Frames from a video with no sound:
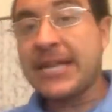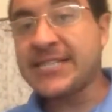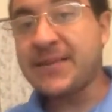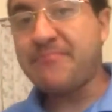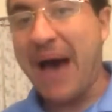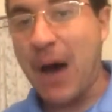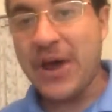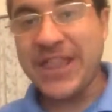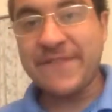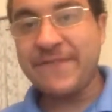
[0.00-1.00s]
the
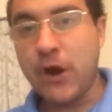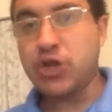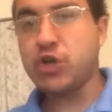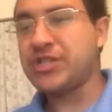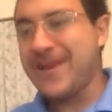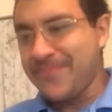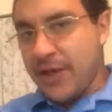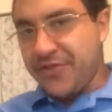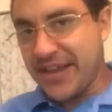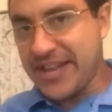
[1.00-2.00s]
power, the virtues,
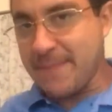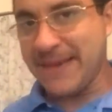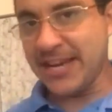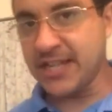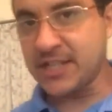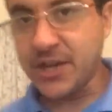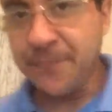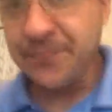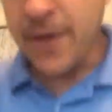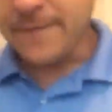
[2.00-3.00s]
the dominions
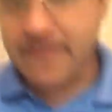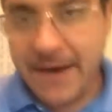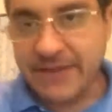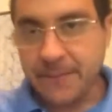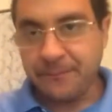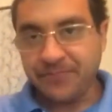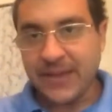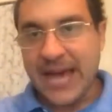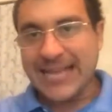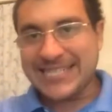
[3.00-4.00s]
from heaven.
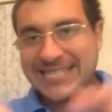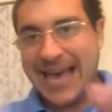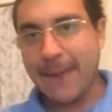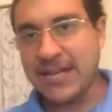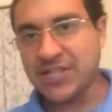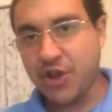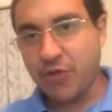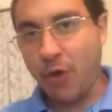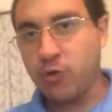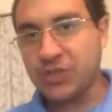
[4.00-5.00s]
Establish the
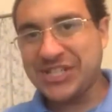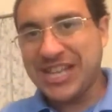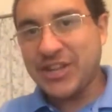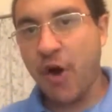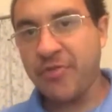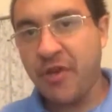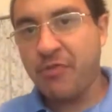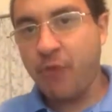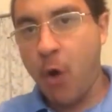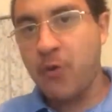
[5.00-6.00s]
throne. Sit on the
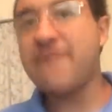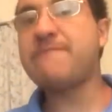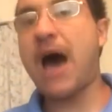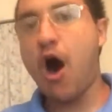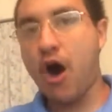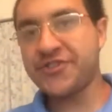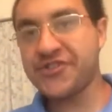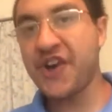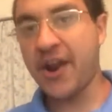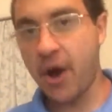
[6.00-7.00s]
throne of my
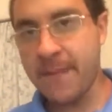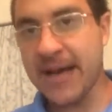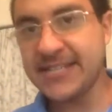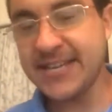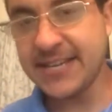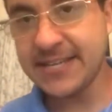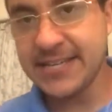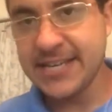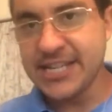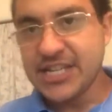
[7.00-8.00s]
heart, God Almighty.
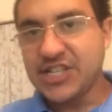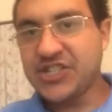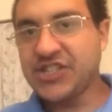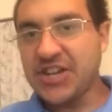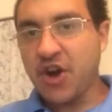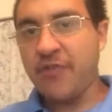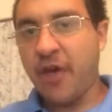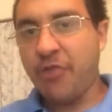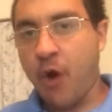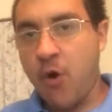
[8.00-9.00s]
Sit on
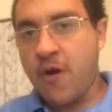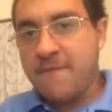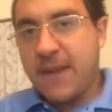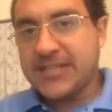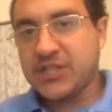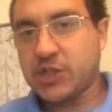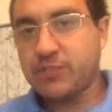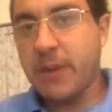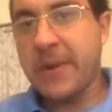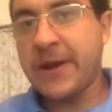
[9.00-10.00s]
the throne of my
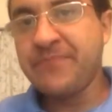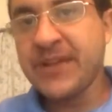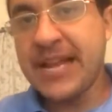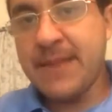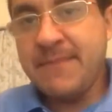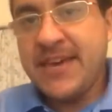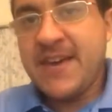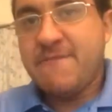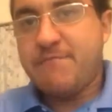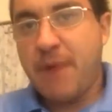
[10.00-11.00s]
spirit. Let me
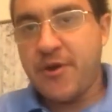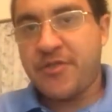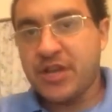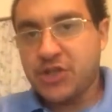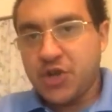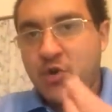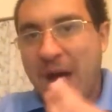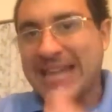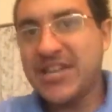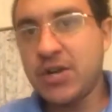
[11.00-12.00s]
give birth to new
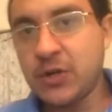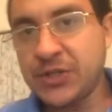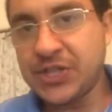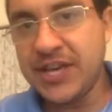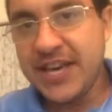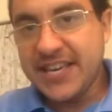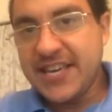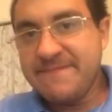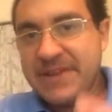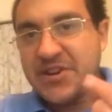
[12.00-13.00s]
ideas.
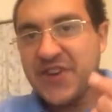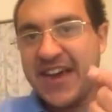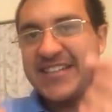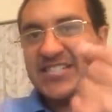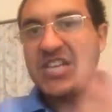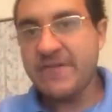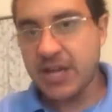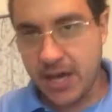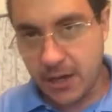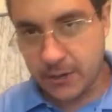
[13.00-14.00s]
Give me
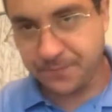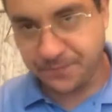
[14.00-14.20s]
creativity.